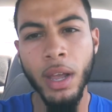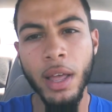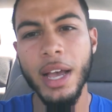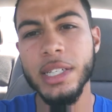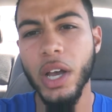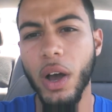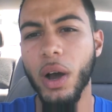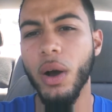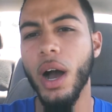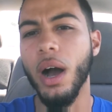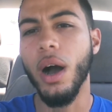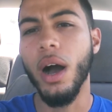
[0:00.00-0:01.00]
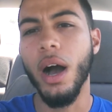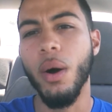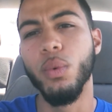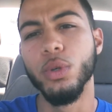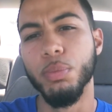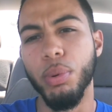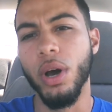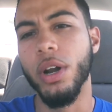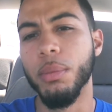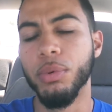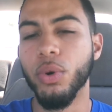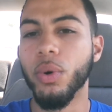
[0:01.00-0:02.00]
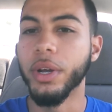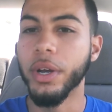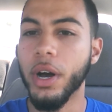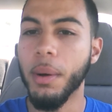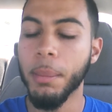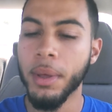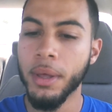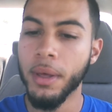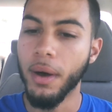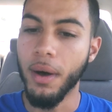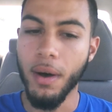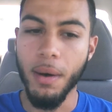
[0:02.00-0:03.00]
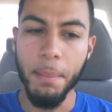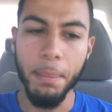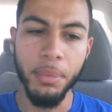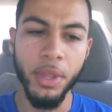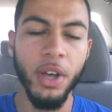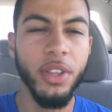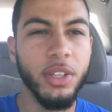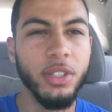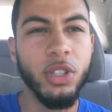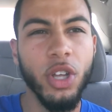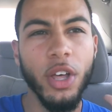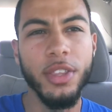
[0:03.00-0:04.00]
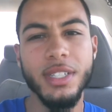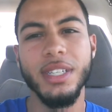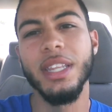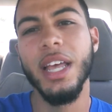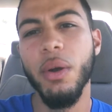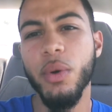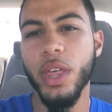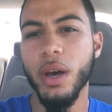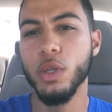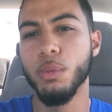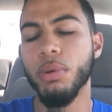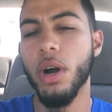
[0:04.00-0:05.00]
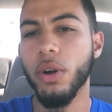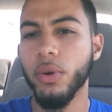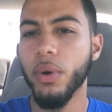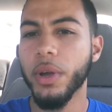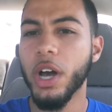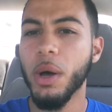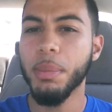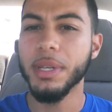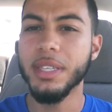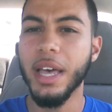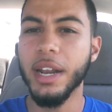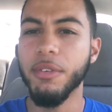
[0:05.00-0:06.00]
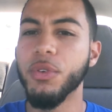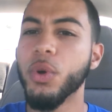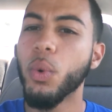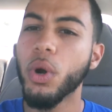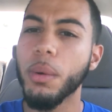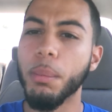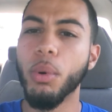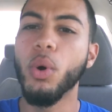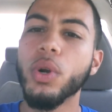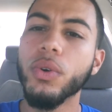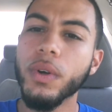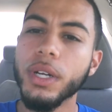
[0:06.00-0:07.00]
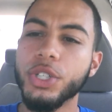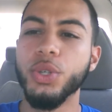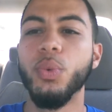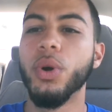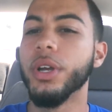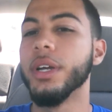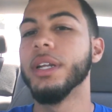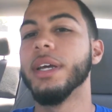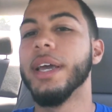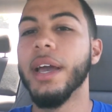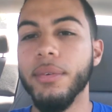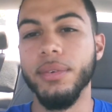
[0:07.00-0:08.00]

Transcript: that's how I, I was brought up growing up. Um, the other the other scenario that I was brought growing up is that if you weren't born rich, you weren't gonna get